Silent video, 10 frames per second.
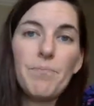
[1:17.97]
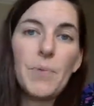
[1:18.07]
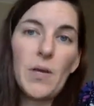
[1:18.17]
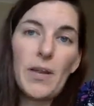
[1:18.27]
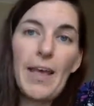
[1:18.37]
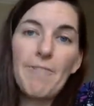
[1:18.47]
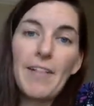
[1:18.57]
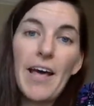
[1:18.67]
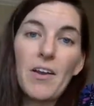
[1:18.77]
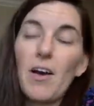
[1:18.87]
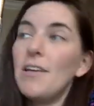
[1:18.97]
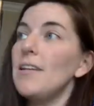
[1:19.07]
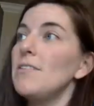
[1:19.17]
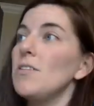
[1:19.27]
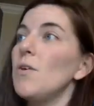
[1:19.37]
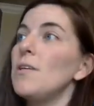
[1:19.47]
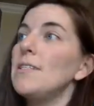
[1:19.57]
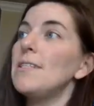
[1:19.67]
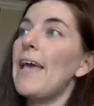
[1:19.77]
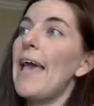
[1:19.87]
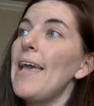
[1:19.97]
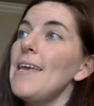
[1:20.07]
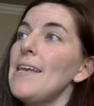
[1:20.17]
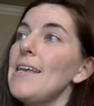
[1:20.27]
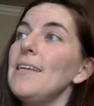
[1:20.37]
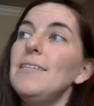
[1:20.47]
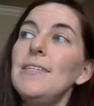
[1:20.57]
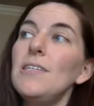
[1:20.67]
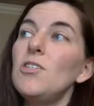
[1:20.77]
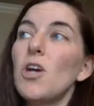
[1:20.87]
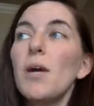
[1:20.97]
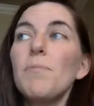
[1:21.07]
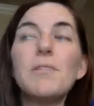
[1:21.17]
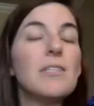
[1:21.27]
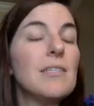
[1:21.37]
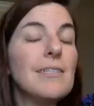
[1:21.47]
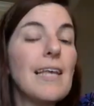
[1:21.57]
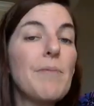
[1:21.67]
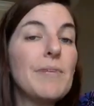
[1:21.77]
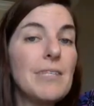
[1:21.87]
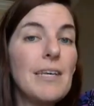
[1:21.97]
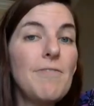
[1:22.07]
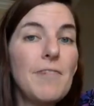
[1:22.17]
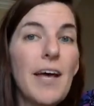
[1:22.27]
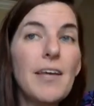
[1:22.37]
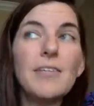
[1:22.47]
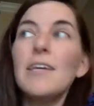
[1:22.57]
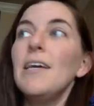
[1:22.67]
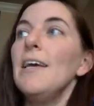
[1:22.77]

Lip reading: put A flat on it. So it's A, E, D sharp, which is the same as E flat.